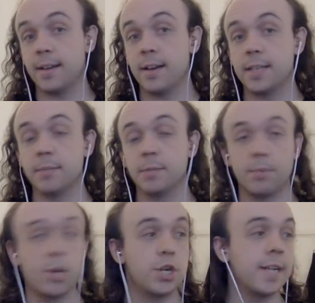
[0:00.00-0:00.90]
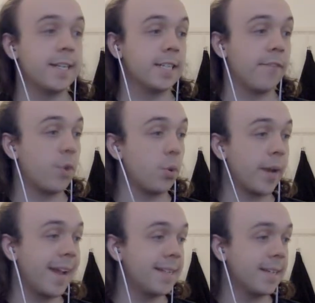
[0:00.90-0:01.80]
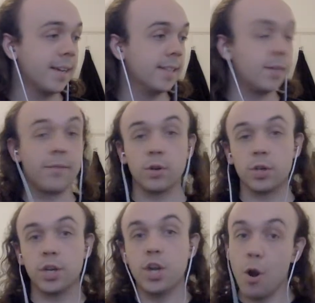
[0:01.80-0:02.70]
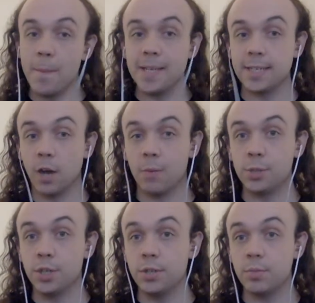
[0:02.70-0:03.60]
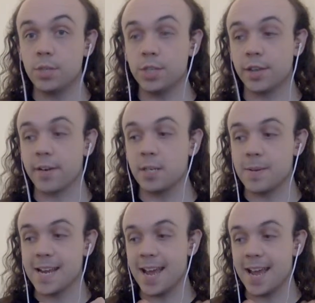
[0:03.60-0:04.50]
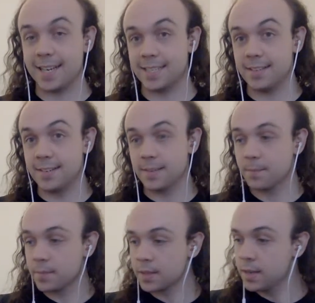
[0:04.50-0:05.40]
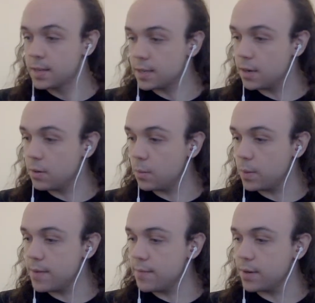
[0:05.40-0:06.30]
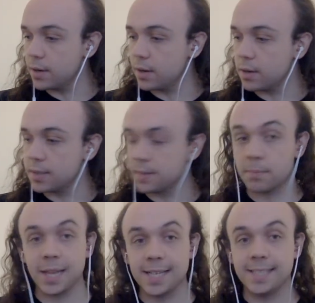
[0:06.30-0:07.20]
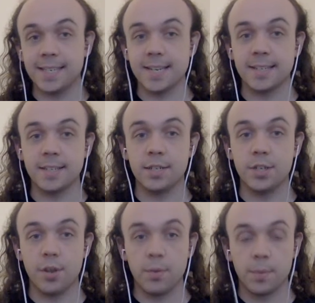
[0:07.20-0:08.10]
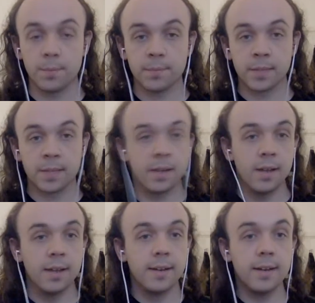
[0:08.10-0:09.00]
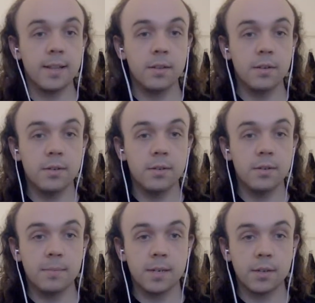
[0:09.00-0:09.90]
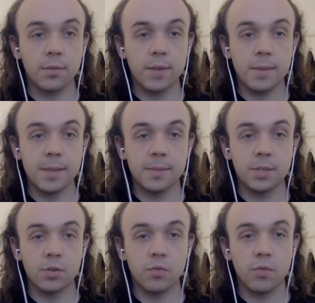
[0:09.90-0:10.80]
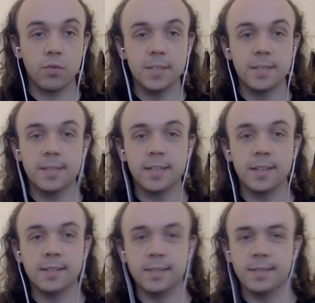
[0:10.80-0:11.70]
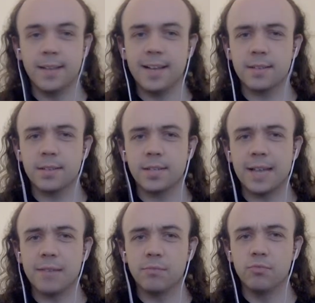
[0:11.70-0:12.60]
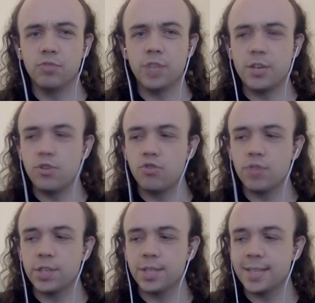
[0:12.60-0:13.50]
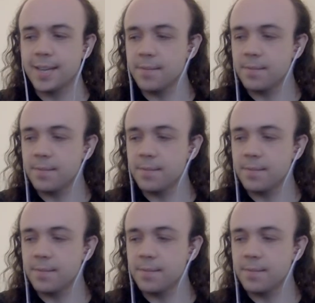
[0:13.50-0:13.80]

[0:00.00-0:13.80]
It's much appreciated. It's a full kit, so we've got no missing options, which is going to be excellent. So we've got plenty to do. Night Lords that are Mark III, I make them to Crimson Suns. That sounds interesting.